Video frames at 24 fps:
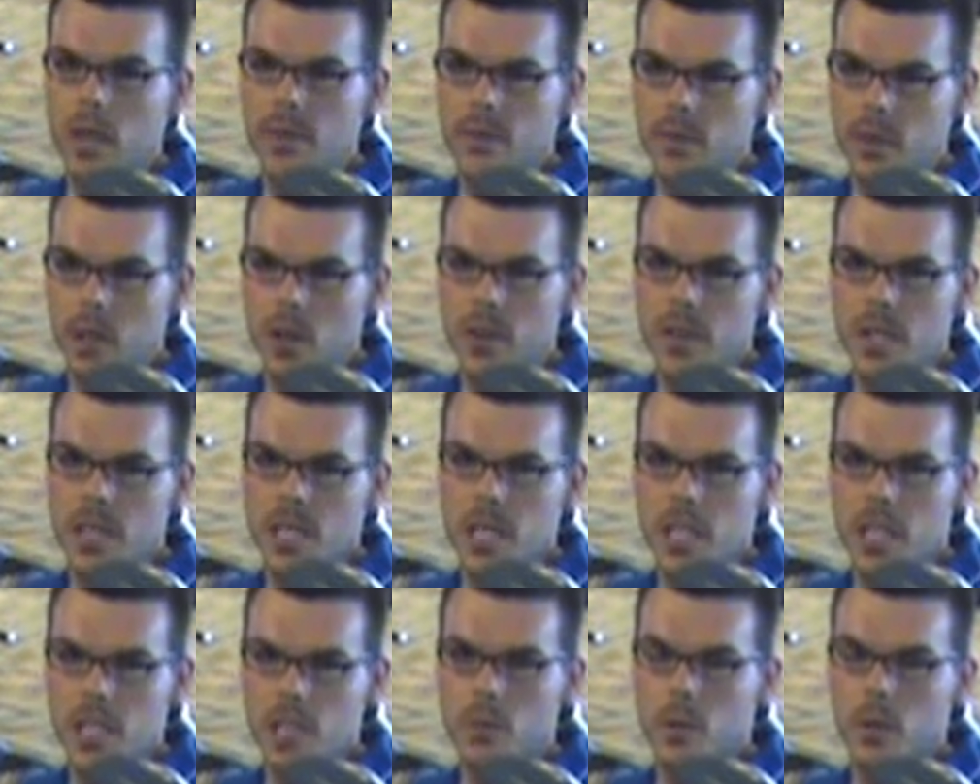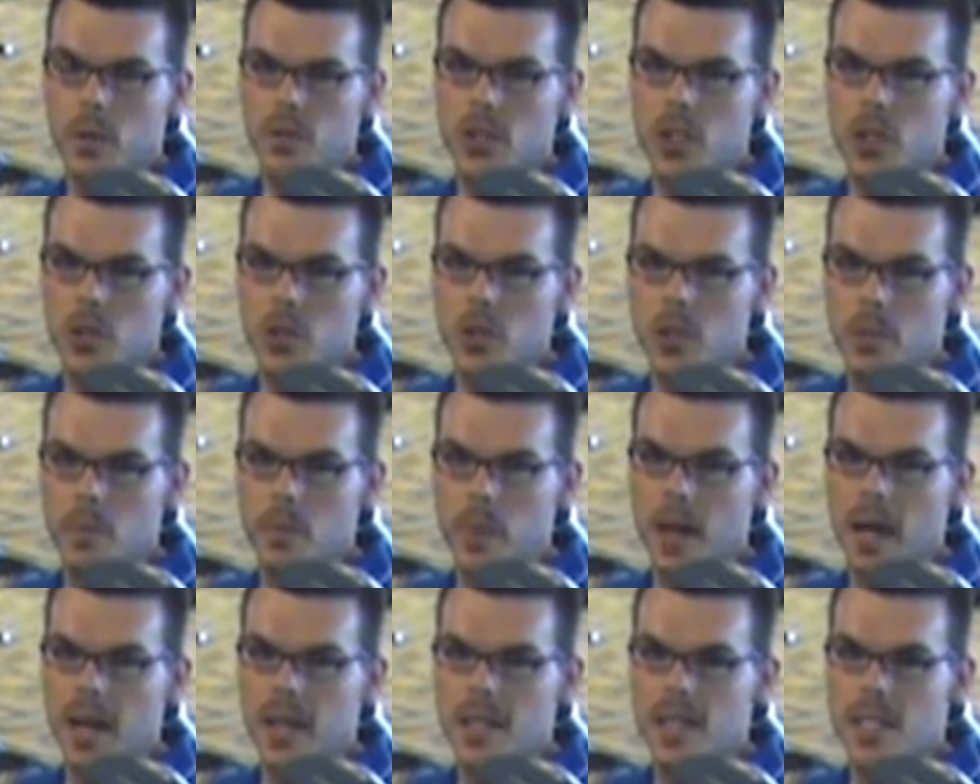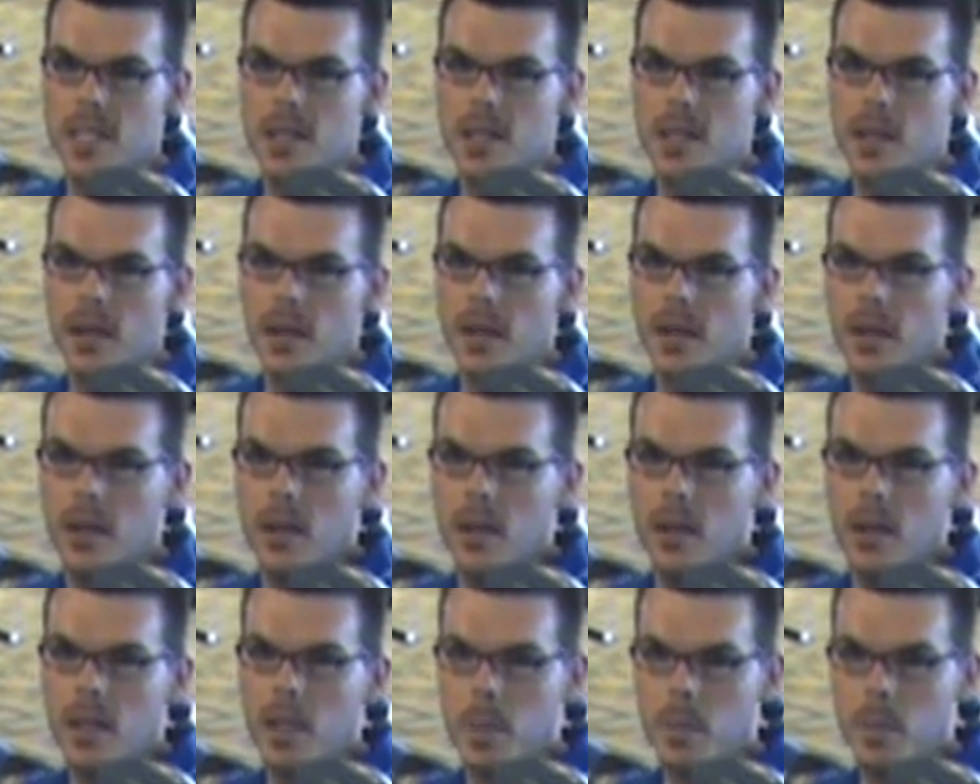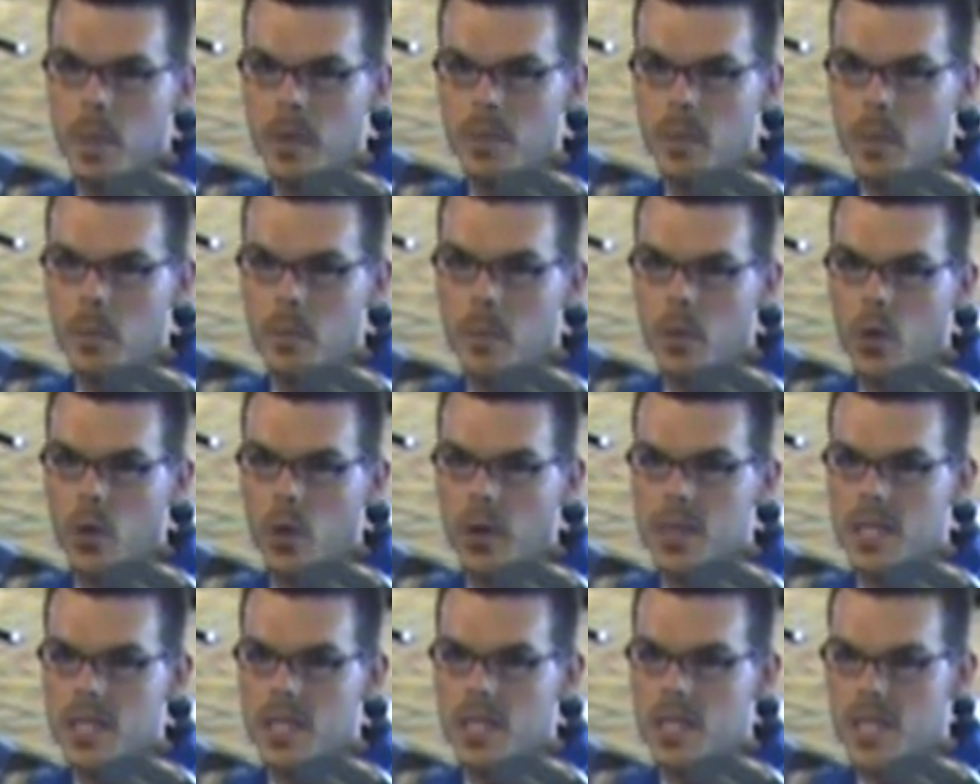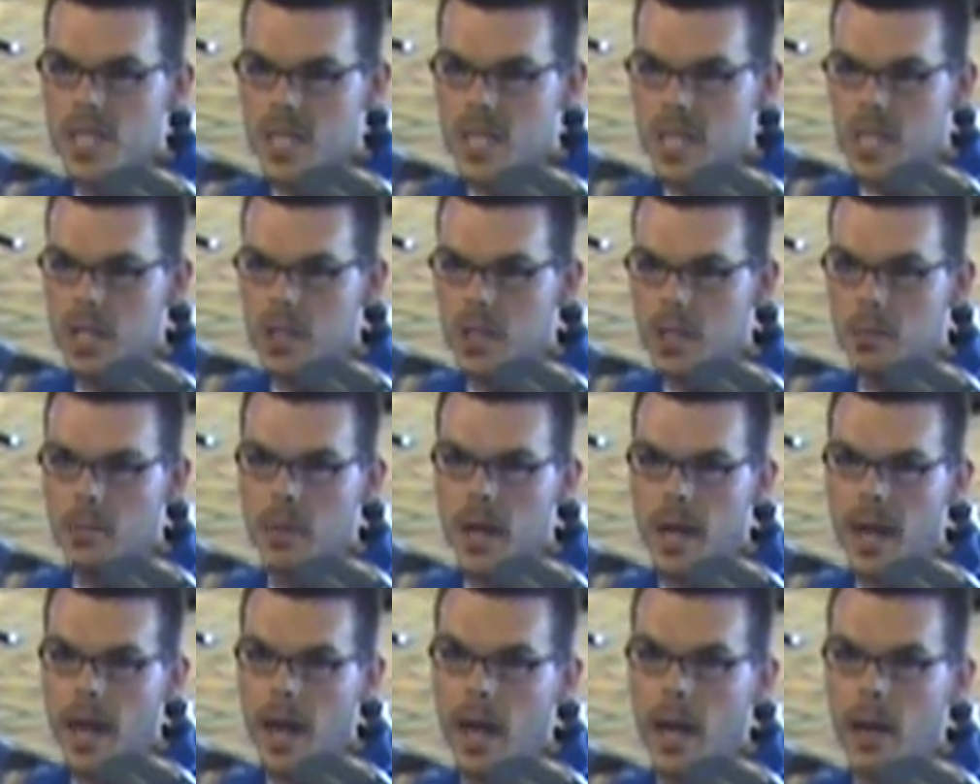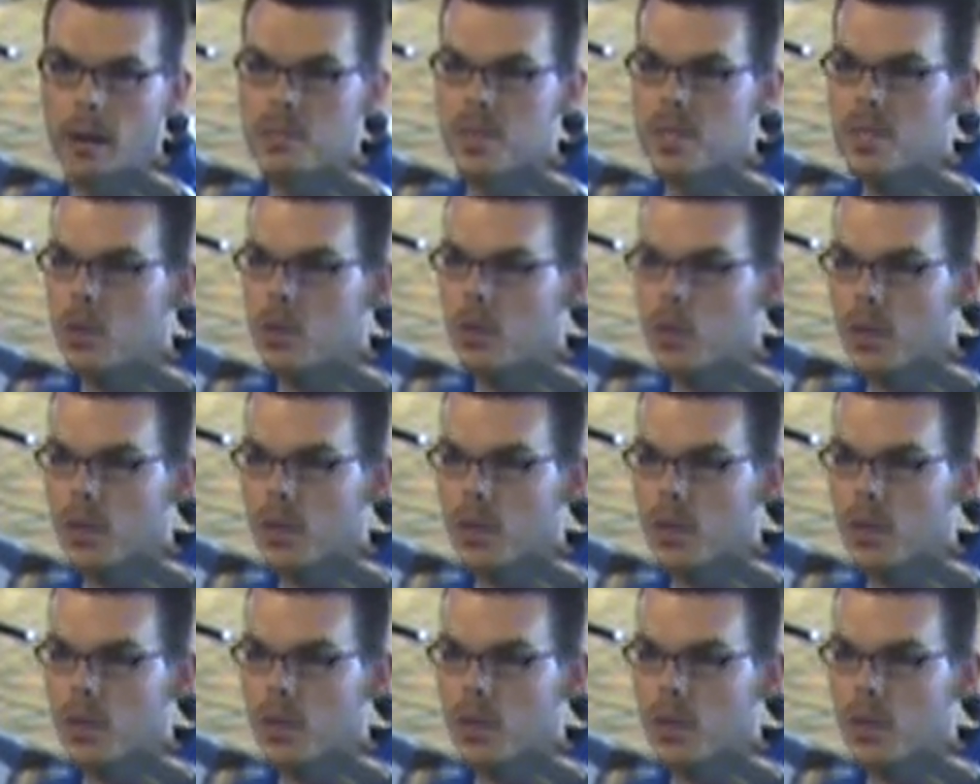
even though the seat's moved 2 spots, the pivot point is still in my abs.